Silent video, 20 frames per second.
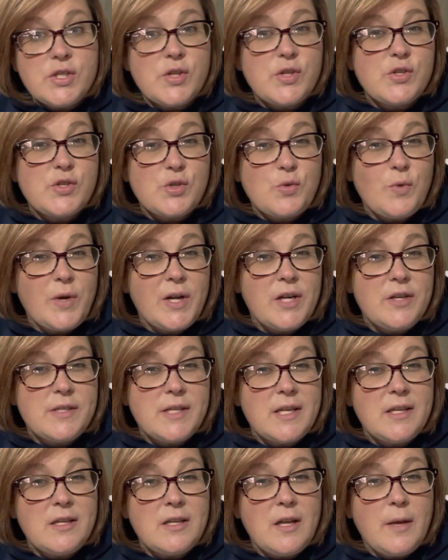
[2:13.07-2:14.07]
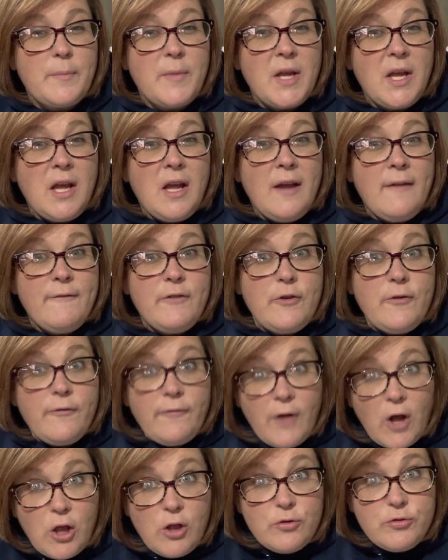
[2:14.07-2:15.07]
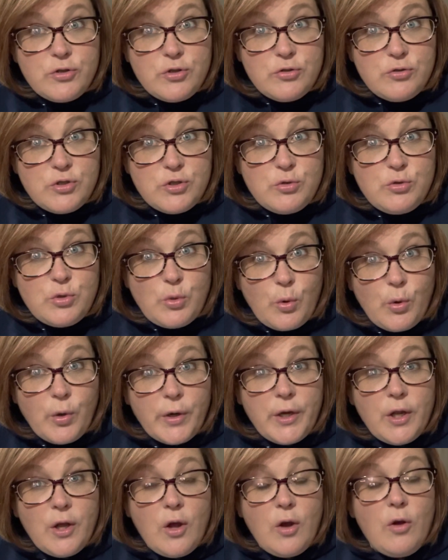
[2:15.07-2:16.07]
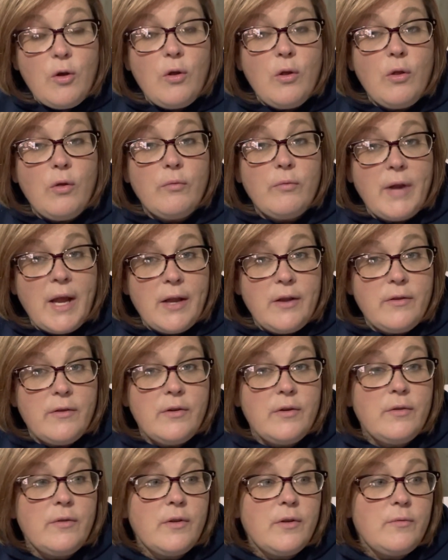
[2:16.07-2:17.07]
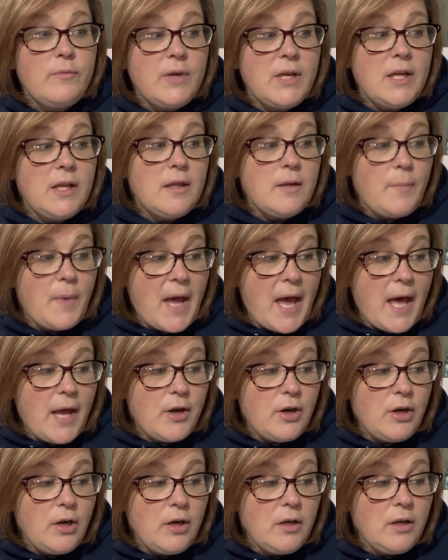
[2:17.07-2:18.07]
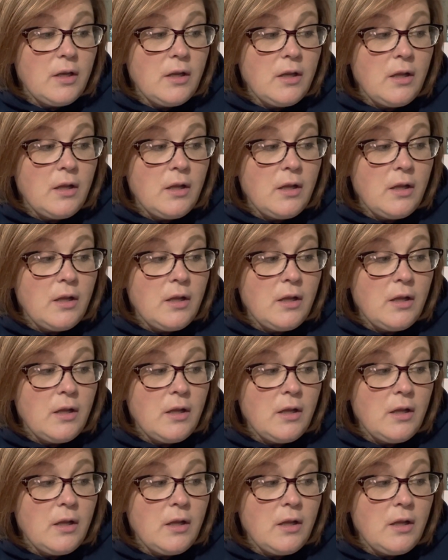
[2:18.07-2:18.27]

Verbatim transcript: So the squares ended up, you followed the tutorial rather than reading the pattern